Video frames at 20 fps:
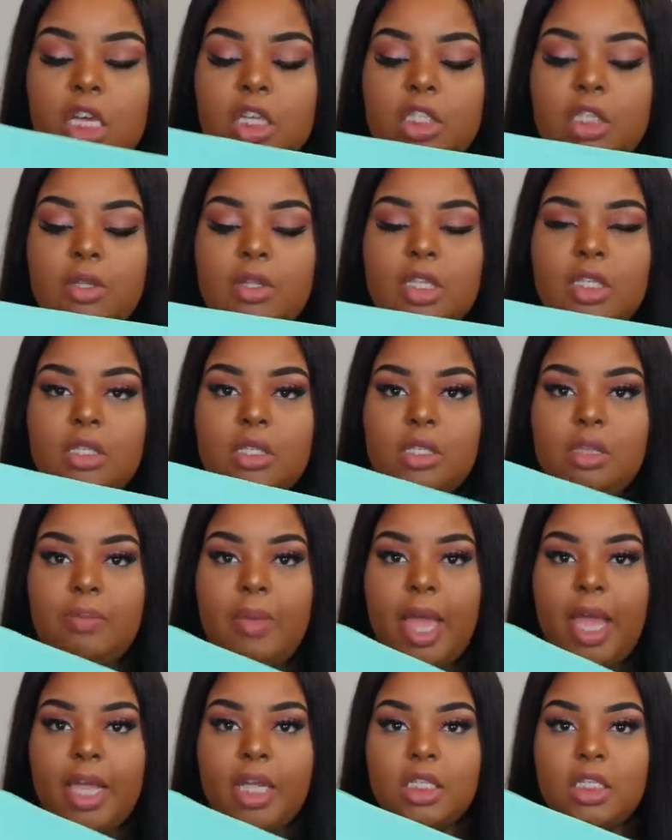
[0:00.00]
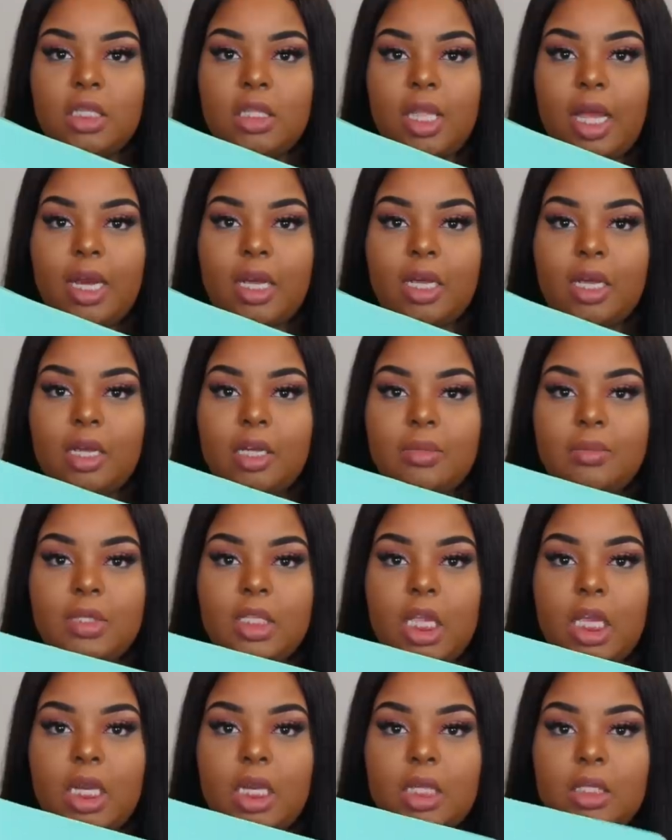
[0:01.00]
So this is the packaging that it comes
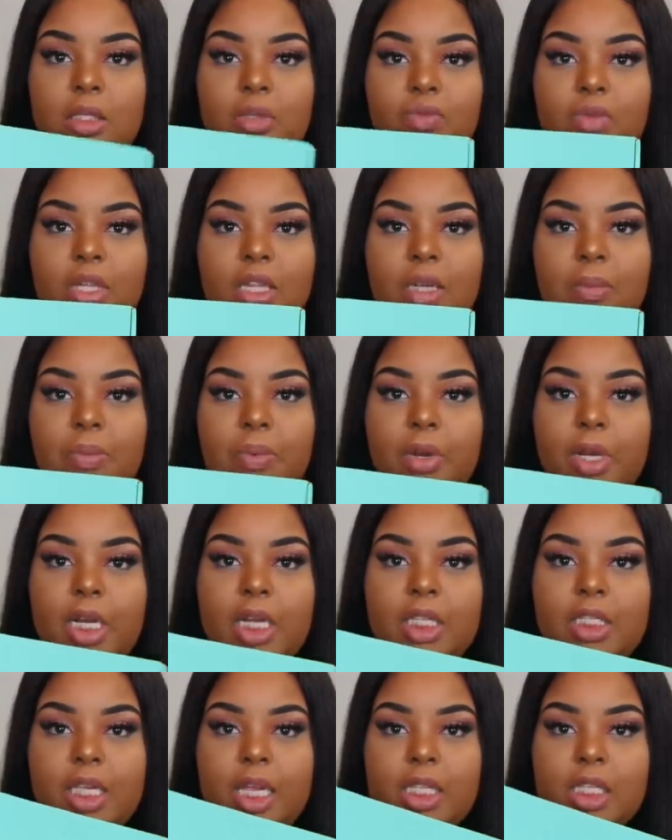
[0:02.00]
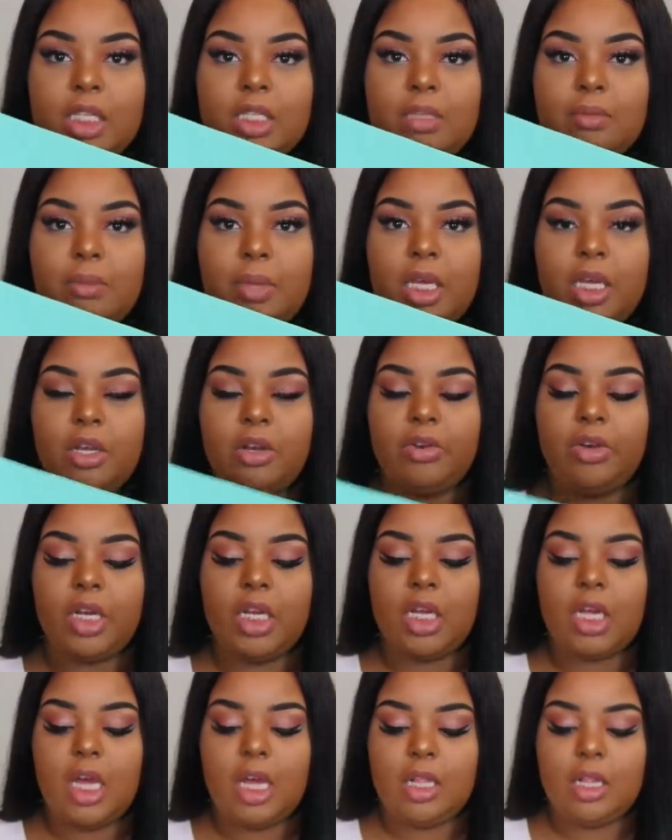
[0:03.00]
in. It's really pretty. It's like this mint
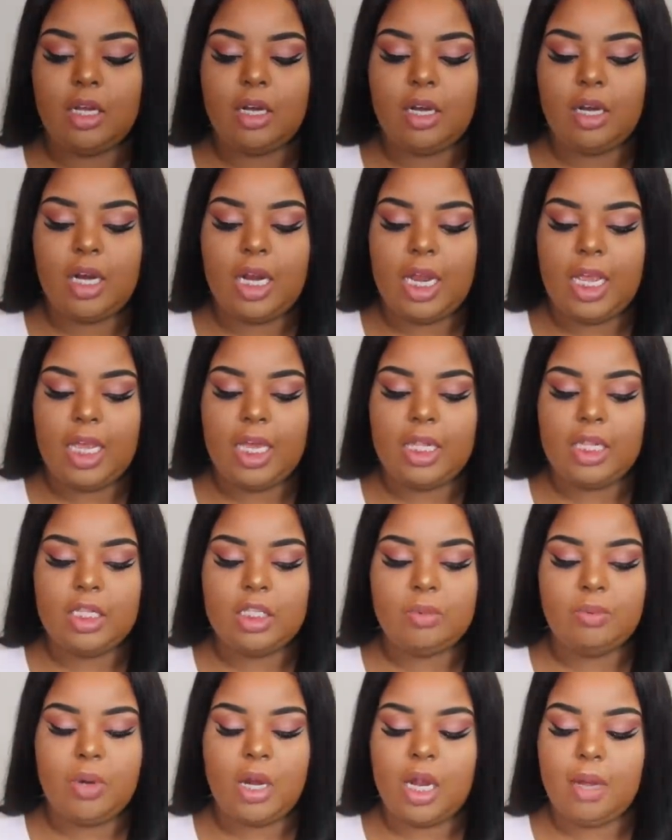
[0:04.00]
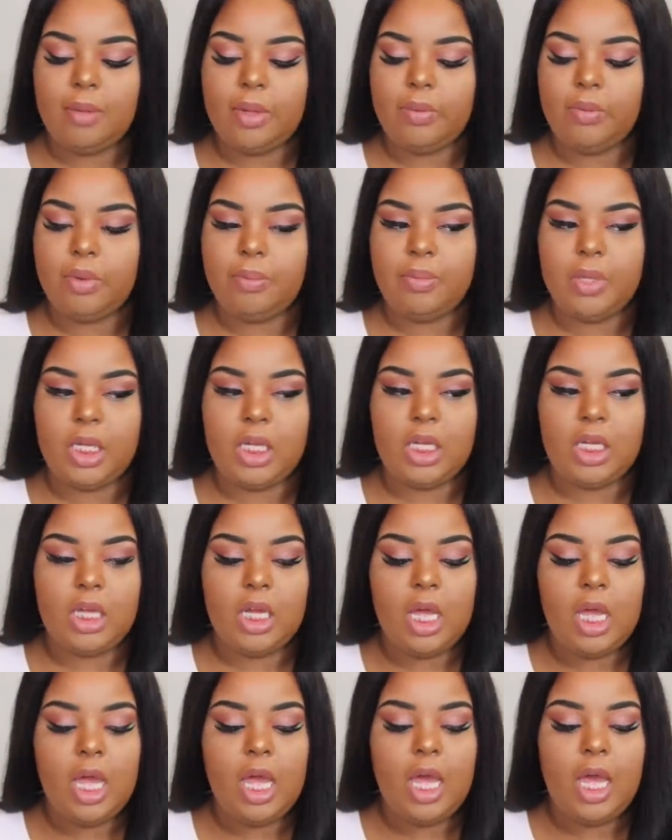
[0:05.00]
green color, and this probably will
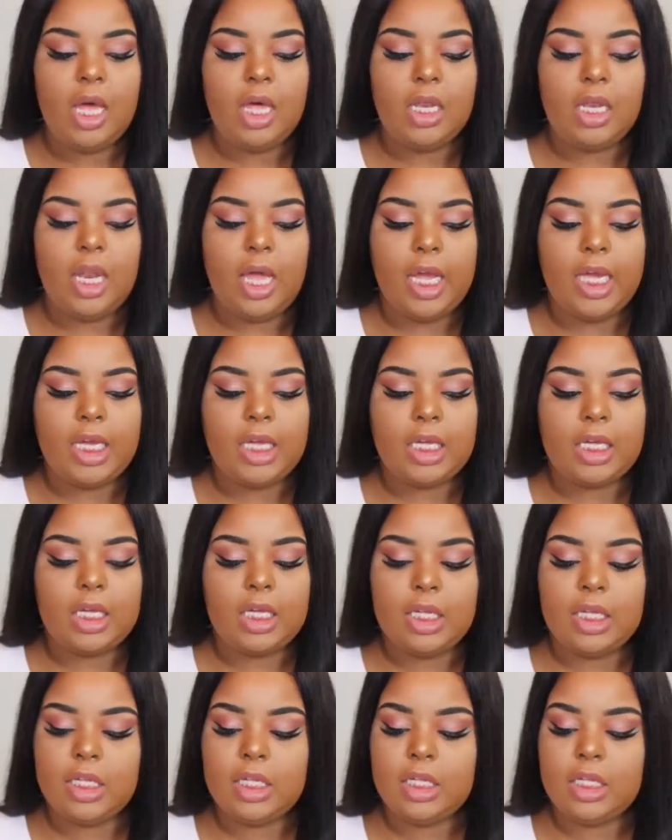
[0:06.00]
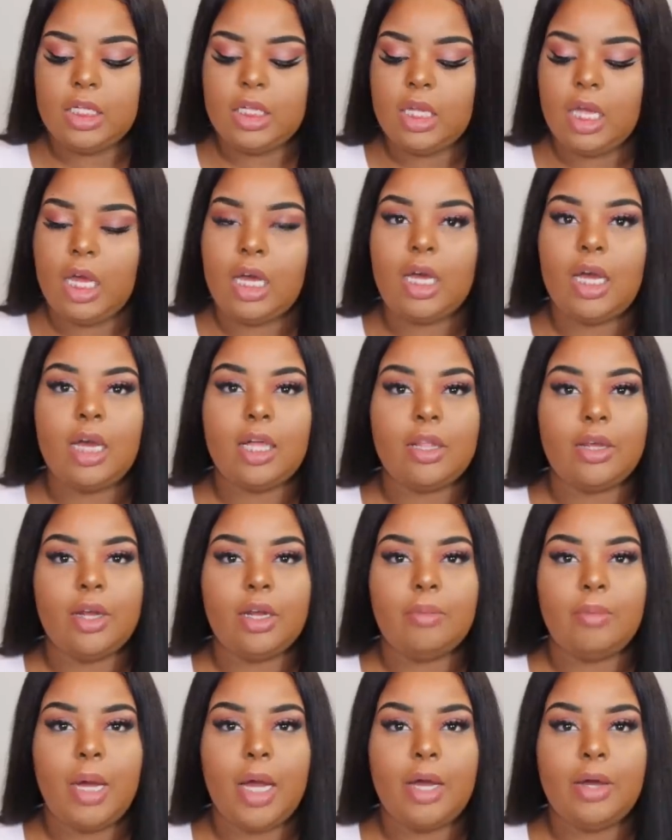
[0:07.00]
be like a color
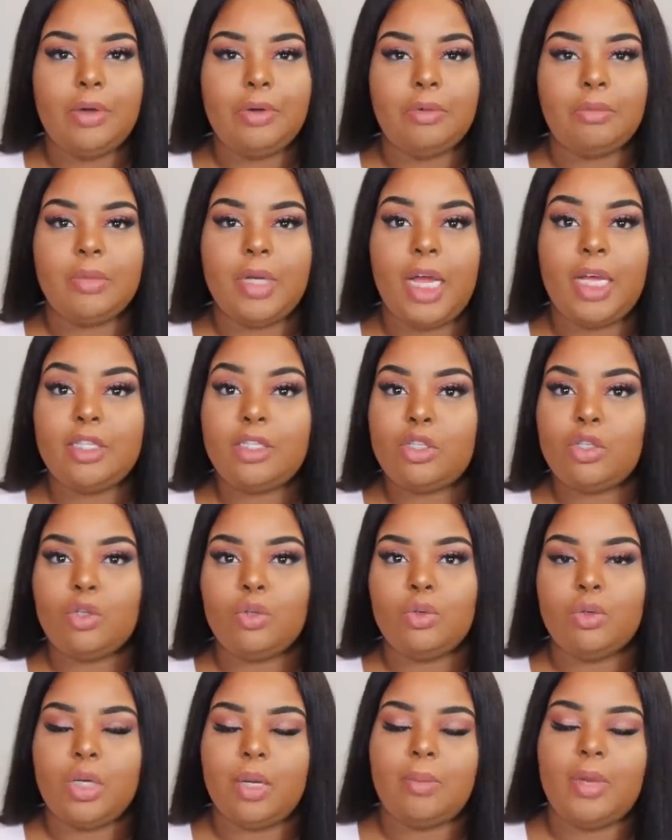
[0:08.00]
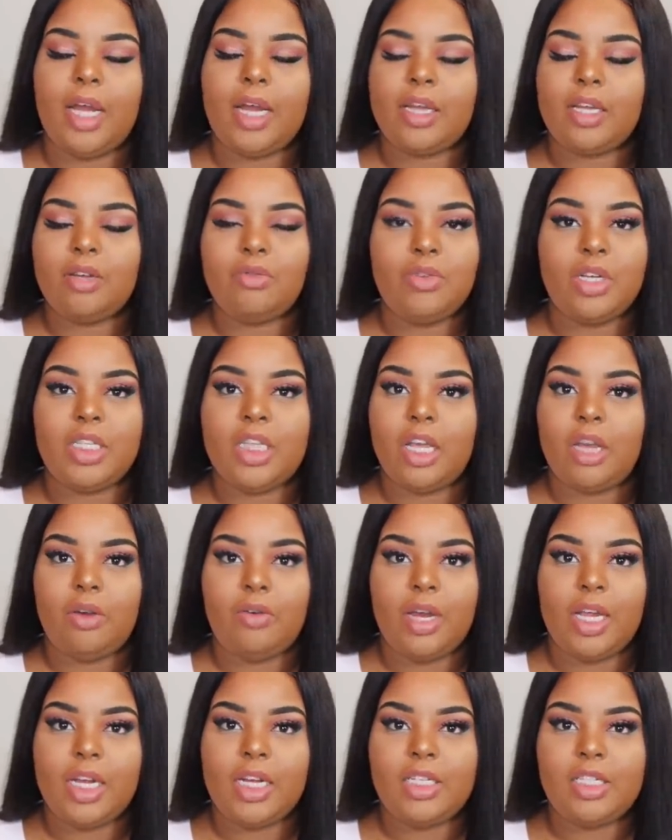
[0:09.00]
in my home. Not soon. I'm not going to
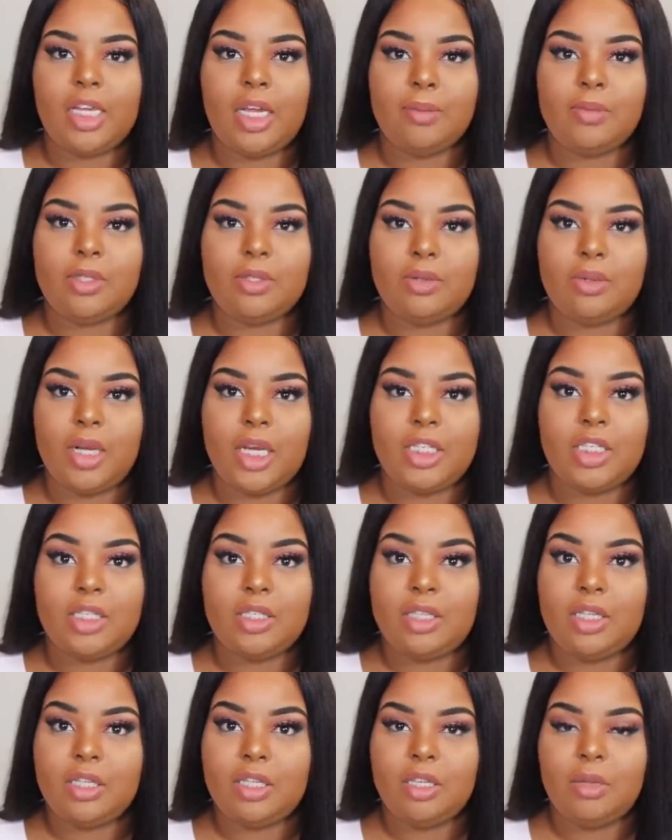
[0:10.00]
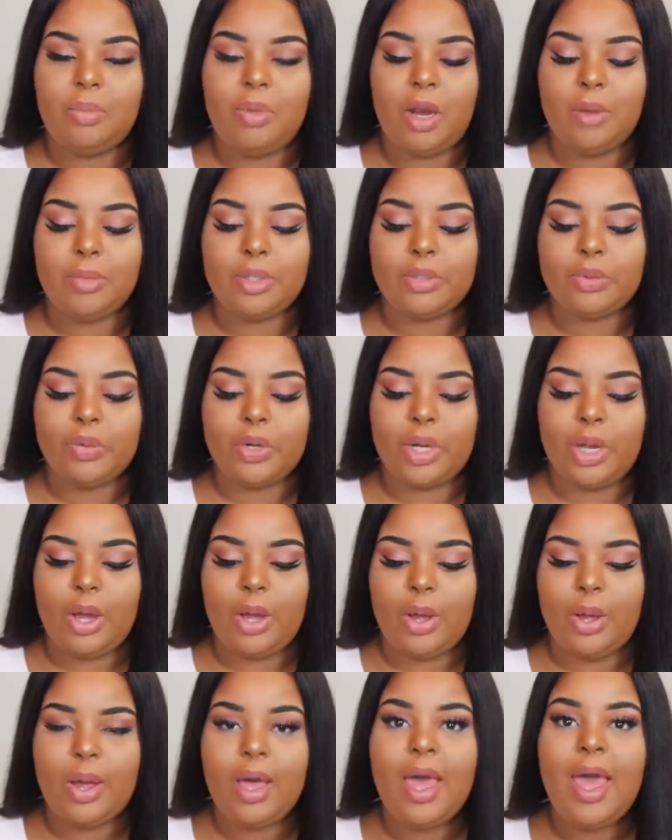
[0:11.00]
redecorate anytime soon. I just did the apartment tour,
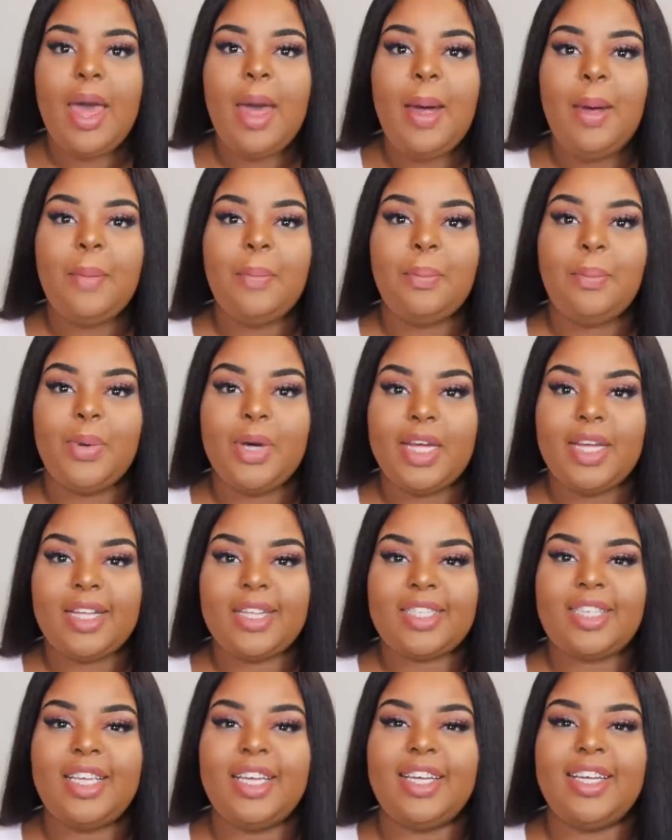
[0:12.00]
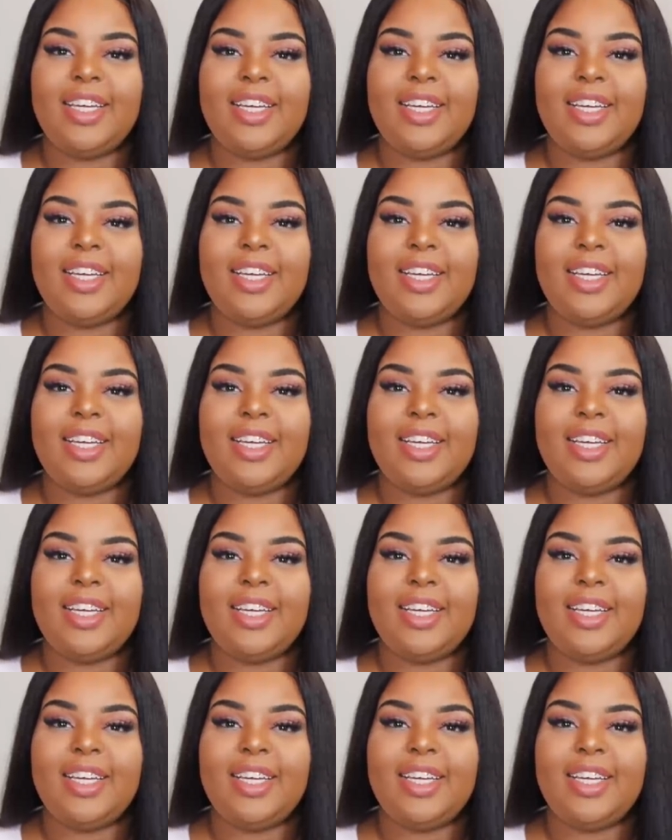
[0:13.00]
y'all. But